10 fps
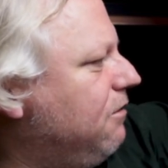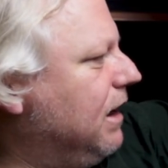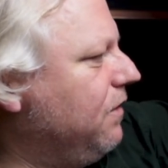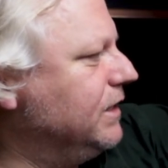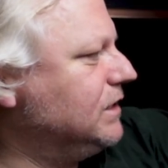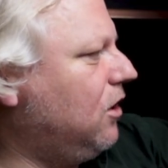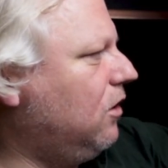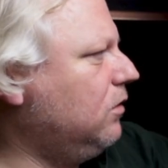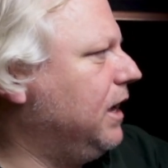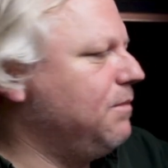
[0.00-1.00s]
around this
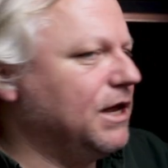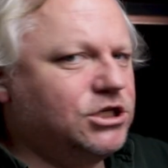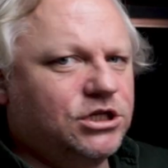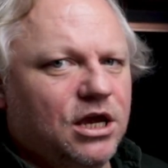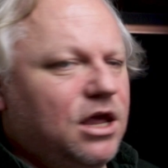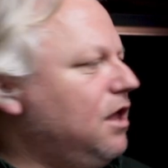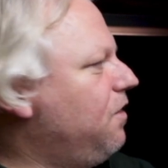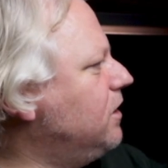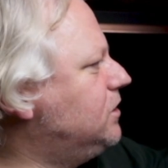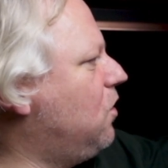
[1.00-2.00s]
whole image,
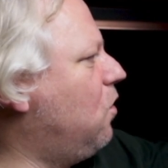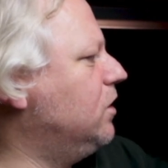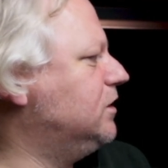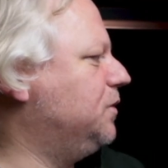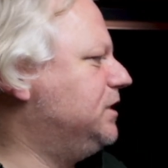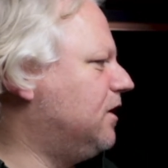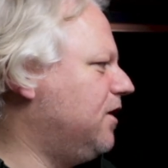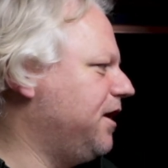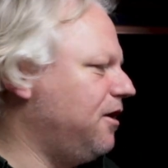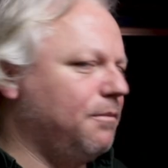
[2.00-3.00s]
those corners would
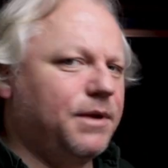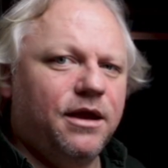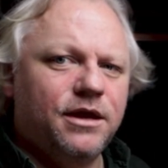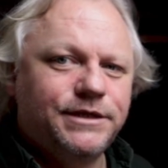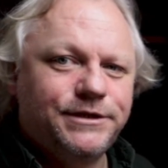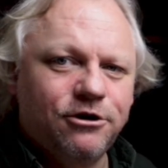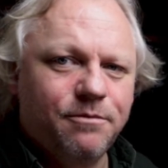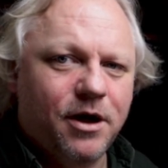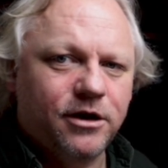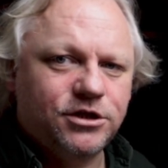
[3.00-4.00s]
darken up too
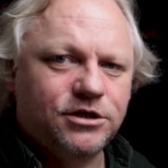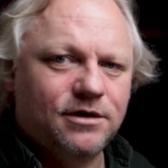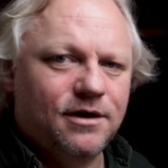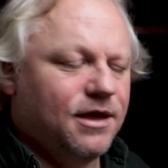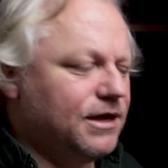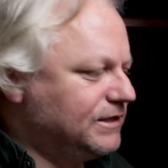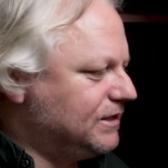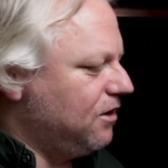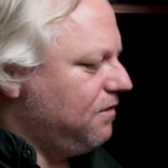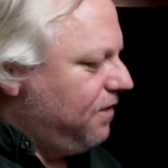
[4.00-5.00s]
much.
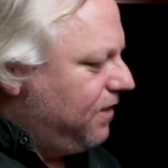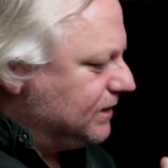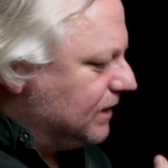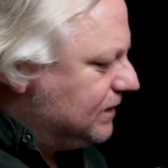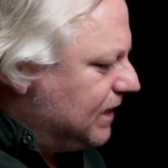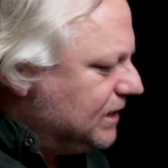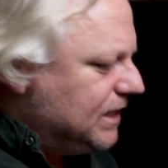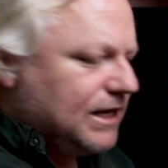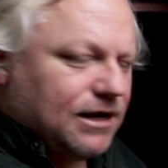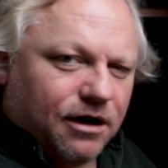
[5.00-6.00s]
So there's a
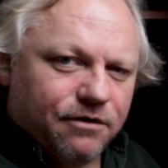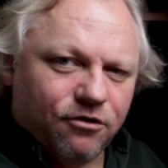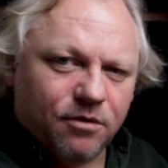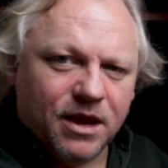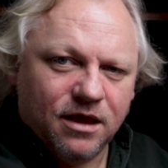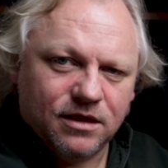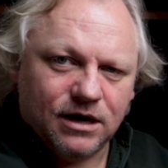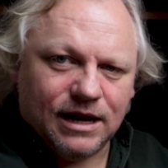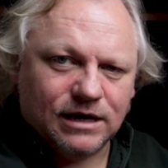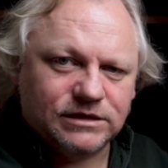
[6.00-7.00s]
setting in Lightroom that
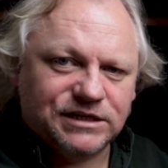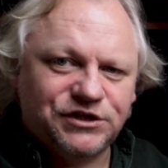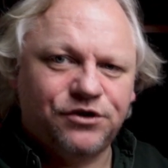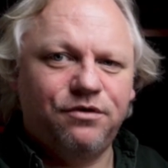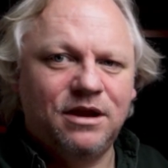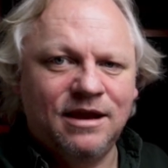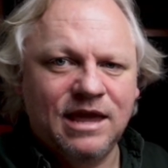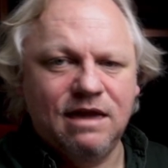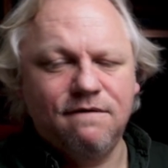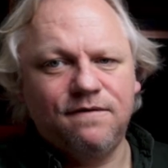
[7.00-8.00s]
allows us to
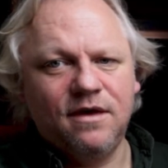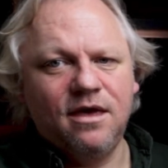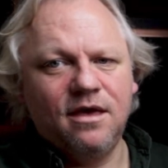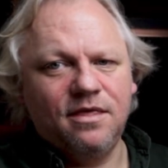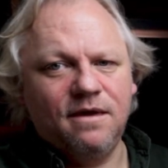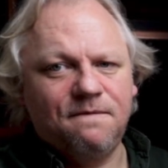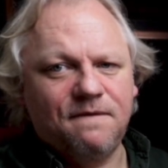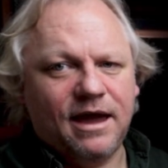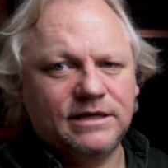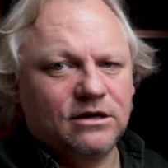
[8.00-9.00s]
relieve the
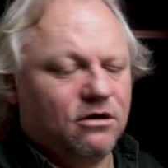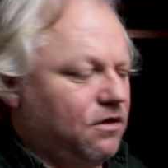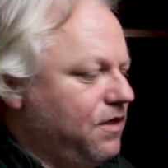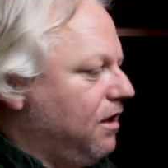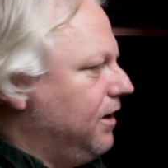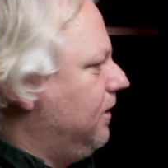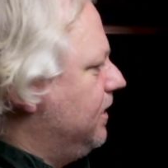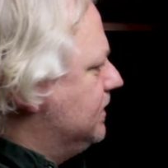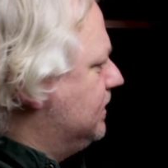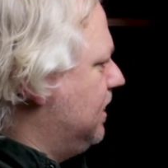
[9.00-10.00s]
effect on the
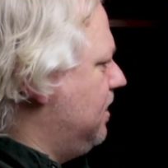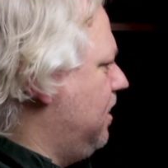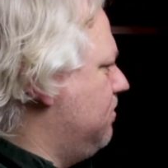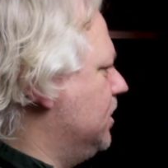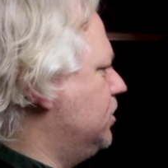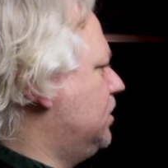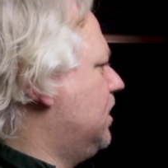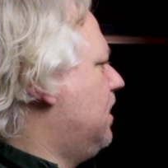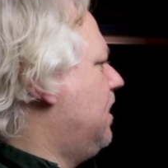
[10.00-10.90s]
highlights in the image.